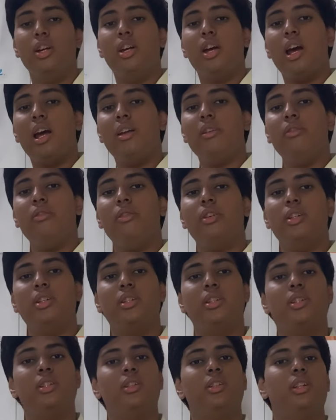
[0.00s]
and
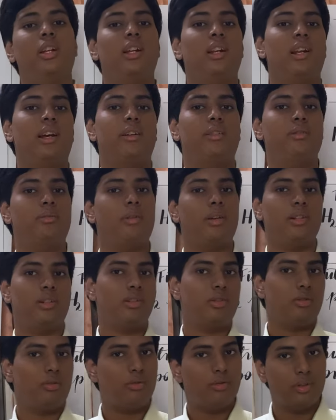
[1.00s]
once their lifespan is
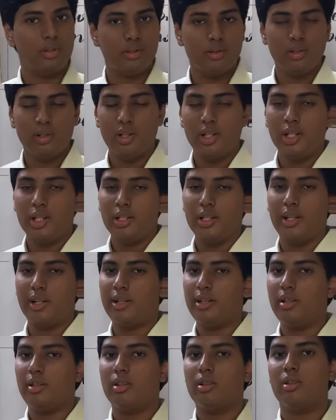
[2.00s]
over
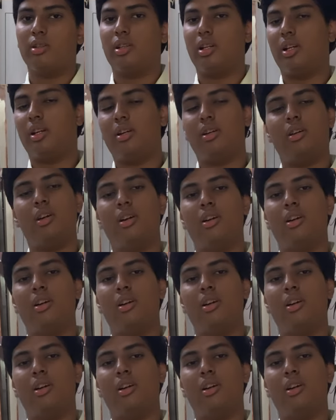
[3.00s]
then they